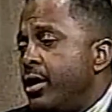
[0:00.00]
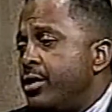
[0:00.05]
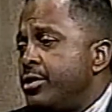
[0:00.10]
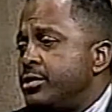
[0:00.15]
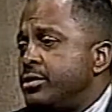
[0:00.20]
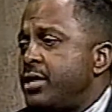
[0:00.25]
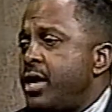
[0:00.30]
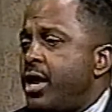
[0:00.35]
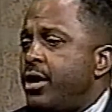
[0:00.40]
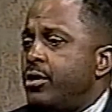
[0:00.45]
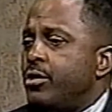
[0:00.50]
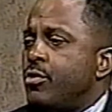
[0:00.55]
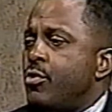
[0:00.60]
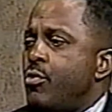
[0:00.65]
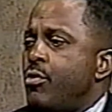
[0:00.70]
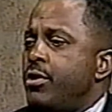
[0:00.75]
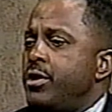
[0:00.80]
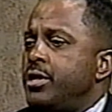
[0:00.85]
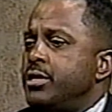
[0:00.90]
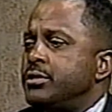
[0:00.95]
the other side of the
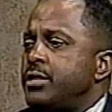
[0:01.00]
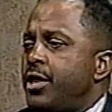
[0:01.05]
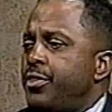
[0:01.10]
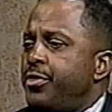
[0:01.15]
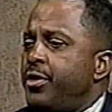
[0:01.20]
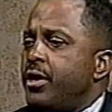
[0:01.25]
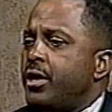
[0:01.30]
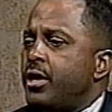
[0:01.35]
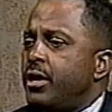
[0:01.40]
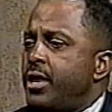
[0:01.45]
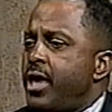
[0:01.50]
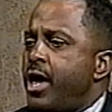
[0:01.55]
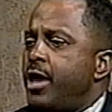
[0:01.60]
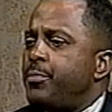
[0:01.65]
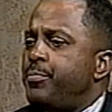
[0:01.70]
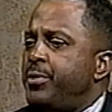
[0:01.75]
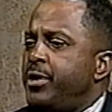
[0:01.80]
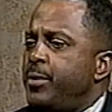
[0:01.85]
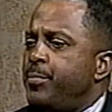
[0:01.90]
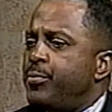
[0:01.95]
coin is I think a lot
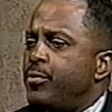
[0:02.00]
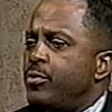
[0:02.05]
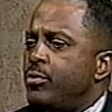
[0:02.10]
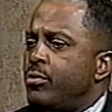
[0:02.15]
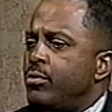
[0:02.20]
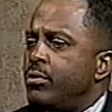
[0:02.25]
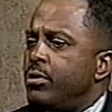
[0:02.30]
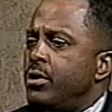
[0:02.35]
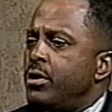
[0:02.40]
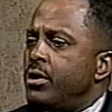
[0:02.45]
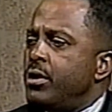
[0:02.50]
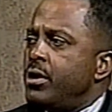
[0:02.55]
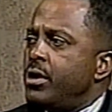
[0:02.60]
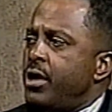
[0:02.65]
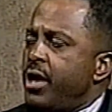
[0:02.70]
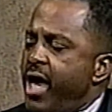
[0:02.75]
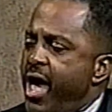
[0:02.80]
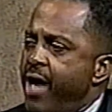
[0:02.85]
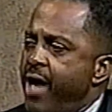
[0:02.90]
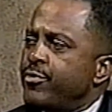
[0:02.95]
of people
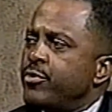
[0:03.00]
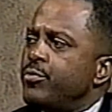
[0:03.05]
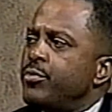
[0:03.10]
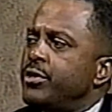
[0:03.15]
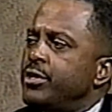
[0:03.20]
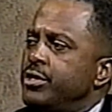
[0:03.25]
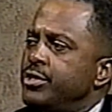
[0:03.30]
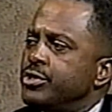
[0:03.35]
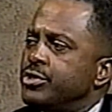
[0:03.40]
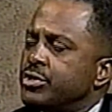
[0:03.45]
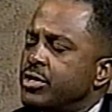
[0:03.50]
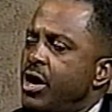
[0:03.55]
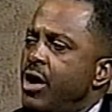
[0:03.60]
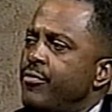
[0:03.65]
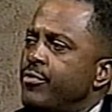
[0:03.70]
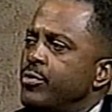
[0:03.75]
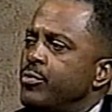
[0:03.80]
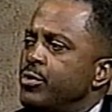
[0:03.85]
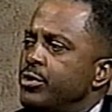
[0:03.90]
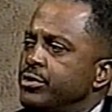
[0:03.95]
haven't really
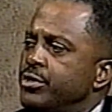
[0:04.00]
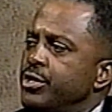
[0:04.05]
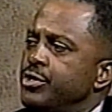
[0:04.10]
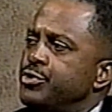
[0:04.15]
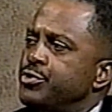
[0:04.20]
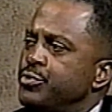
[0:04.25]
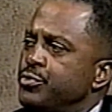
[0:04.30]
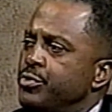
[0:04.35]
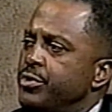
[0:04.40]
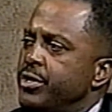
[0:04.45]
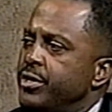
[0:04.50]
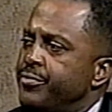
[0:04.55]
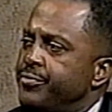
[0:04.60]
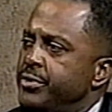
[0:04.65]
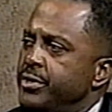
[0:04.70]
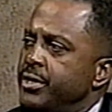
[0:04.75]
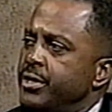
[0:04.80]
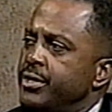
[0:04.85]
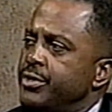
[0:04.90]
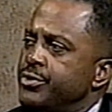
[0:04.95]
discovered what their true gift
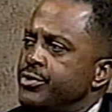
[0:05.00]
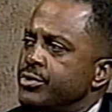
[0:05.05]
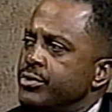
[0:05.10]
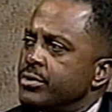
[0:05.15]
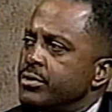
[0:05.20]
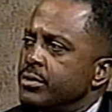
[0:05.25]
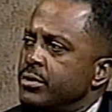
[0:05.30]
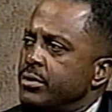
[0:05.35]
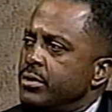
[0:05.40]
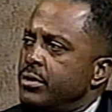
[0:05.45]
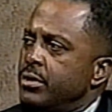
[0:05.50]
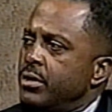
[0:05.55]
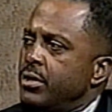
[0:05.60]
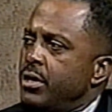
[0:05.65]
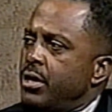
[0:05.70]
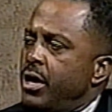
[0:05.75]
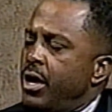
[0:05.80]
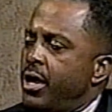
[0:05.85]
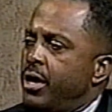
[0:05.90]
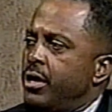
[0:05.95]
is.
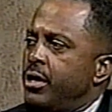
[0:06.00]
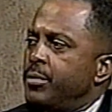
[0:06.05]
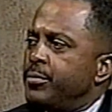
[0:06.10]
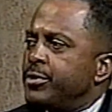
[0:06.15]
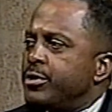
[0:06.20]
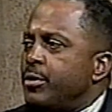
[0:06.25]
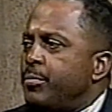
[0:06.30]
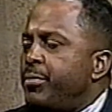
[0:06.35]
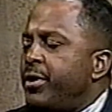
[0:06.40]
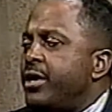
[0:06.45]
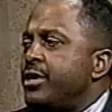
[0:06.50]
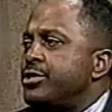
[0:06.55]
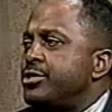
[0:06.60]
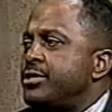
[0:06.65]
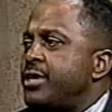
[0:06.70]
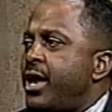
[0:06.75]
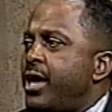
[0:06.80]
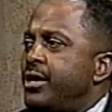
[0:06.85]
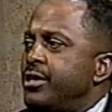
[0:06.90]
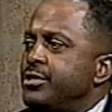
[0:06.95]
But the biggest
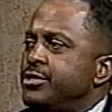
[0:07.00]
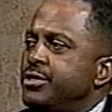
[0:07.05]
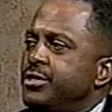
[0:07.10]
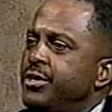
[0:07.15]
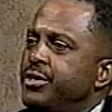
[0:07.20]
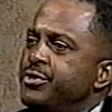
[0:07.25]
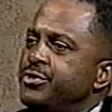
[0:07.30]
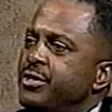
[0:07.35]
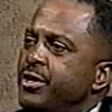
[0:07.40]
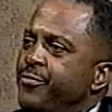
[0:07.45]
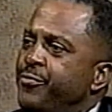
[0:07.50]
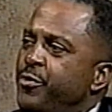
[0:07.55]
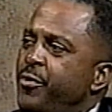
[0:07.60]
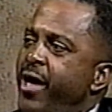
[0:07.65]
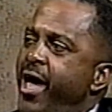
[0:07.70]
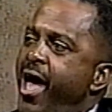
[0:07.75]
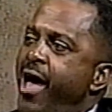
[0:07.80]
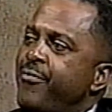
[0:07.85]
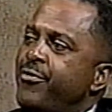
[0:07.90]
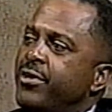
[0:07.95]
challenge is if you
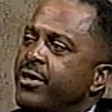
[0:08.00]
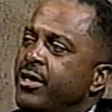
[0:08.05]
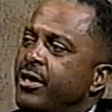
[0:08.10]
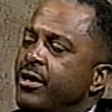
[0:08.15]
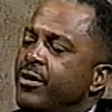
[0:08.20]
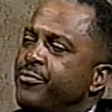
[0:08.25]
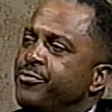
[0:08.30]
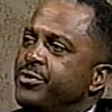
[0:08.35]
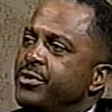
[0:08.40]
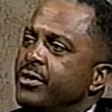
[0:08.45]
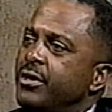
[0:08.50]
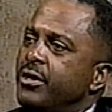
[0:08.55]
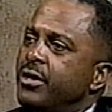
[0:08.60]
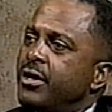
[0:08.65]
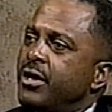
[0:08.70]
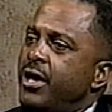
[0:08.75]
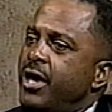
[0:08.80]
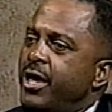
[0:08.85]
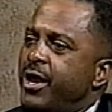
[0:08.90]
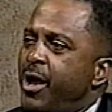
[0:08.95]
have a gift,
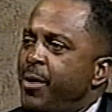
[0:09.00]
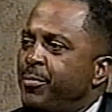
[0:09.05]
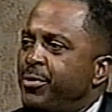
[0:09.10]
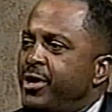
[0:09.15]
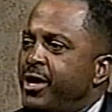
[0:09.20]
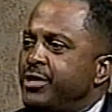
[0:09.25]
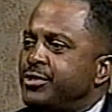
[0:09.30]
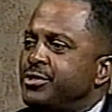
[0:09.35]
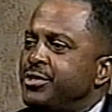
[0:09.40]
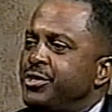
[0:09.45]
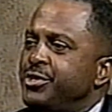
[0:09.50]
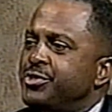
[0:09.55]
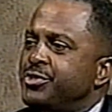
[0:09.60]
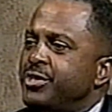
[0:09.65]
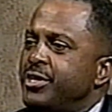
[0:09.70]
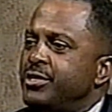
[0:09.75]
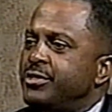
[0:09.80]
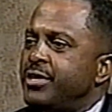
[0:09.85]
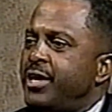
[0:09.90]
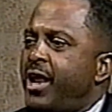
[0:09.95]
and I'm blessed in the
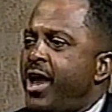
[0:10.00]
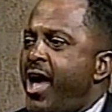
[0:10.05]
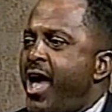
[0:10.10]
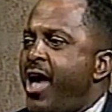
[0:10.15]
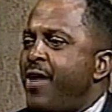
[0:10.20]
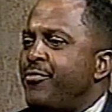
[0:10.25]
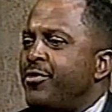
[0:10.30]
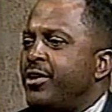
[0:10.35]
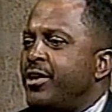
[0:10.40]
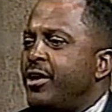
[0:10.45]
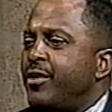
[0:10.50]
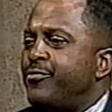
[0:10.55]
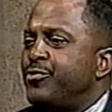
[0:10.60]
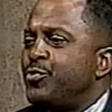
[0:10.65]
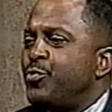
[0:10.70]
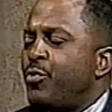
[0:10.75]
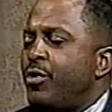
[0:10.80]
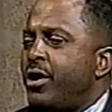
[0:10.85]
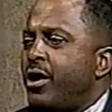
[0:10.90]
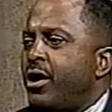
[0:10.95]
sense that I have a gift
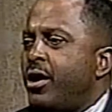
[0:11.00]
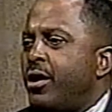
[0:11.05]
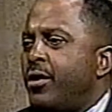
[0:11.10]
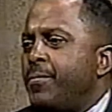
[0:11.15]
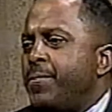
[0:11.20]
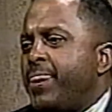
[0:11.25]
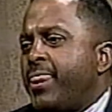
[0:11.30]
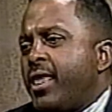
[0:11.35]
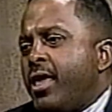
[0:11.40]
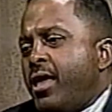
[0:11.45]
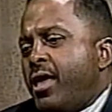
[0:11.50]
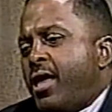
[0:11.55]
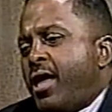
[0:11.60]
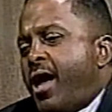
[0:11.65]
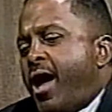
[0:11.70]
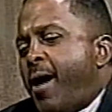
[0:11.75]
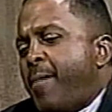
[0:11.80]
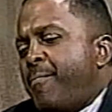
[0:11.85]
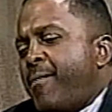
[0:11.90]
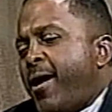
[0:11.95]
where
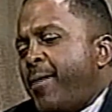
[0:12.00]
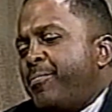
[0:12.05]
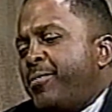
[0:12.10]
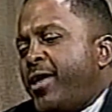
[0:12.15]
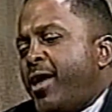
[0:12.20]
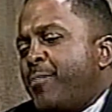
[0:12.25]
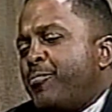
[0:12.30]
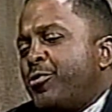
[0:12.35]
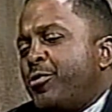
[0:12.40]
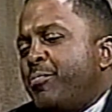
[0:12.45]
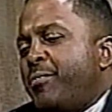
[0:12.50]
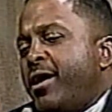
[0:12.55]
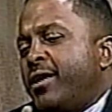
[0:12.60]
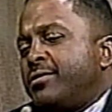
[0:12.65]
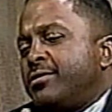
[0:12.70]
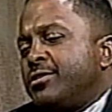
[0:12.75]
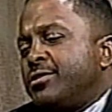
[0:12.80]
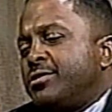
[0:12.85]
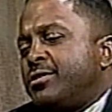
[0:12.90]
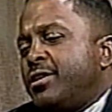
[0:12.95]
I might be able to
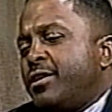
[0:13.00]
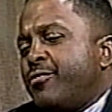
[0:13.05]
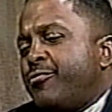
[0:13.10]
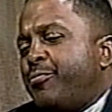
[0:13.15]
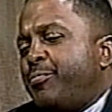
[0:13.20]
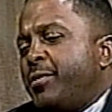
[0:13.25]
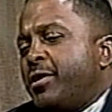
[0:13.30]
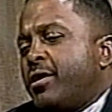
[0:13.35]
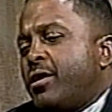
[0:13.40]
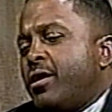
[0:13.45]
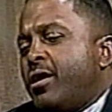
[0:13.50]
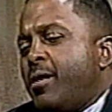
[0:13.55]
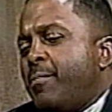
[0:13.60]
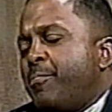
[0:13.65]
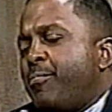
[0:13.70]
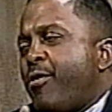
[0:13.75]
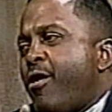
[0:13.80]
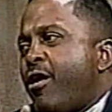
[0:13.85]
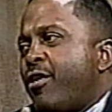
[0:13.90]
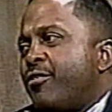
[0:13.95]
make this gift
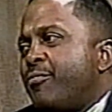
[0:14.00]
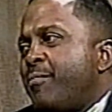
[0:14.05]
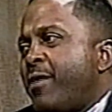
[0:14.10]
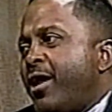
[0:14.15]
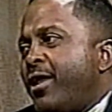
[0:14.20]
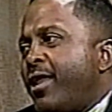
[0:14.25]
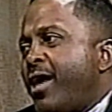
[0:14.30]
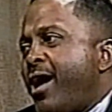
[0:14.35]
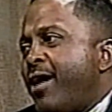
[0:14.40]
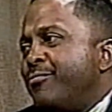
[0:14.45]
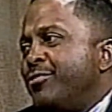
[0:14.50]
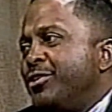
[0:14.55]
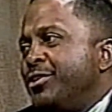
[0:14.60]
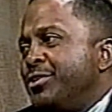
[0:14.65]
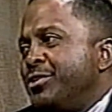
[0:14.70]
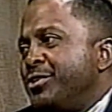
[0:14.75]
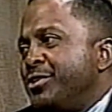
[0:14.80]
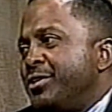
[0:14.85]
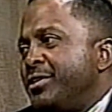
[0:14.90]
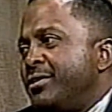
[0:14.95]
become part of my
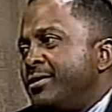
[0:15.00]
livelihood.